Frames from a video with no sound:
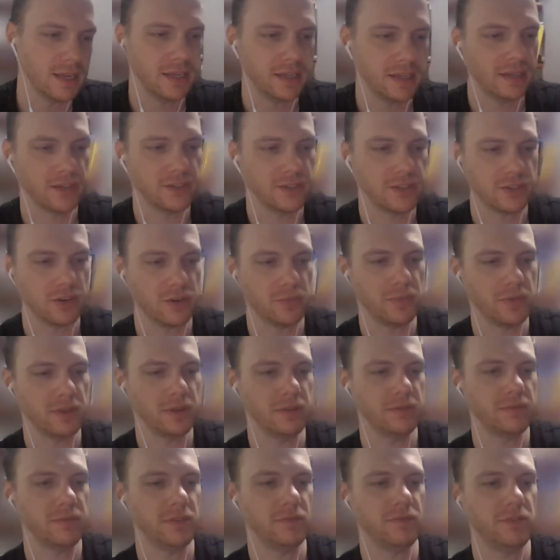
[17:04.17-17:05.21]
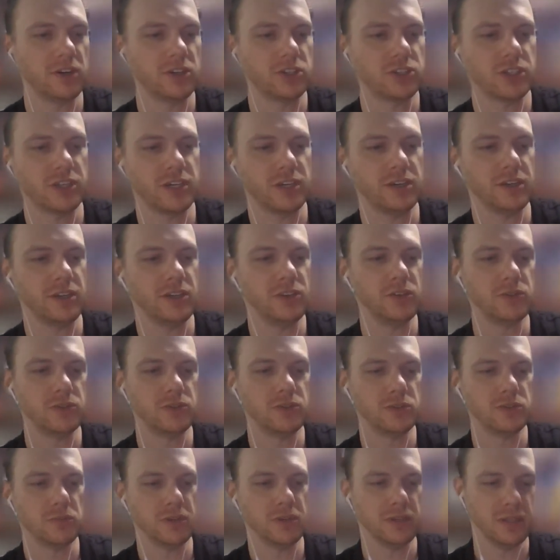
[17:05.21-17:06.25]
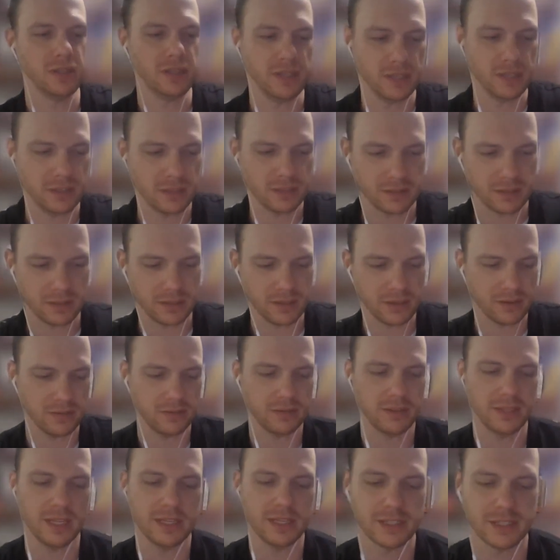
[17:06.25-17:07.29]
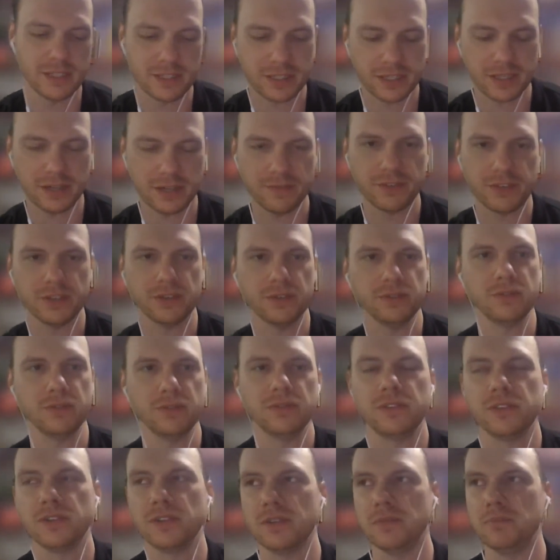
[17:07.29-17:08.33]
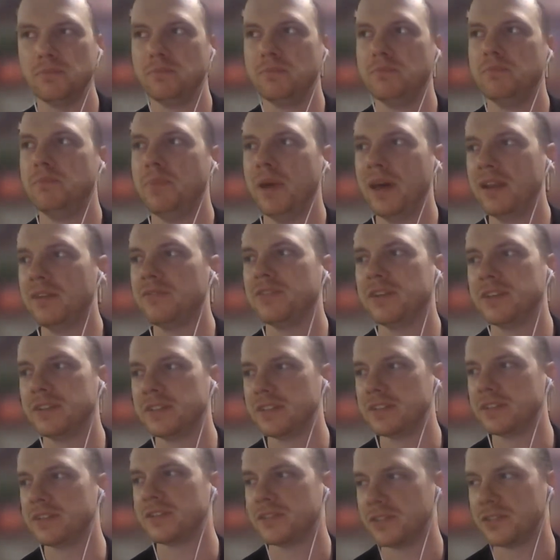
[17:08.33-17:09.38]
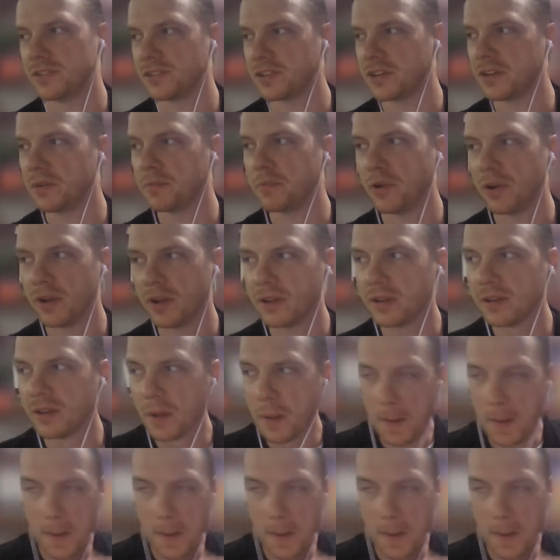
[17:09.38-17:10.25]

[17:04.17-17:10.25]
and I just hope the functionality and usability, lends itself to the benefits that this is going to bring.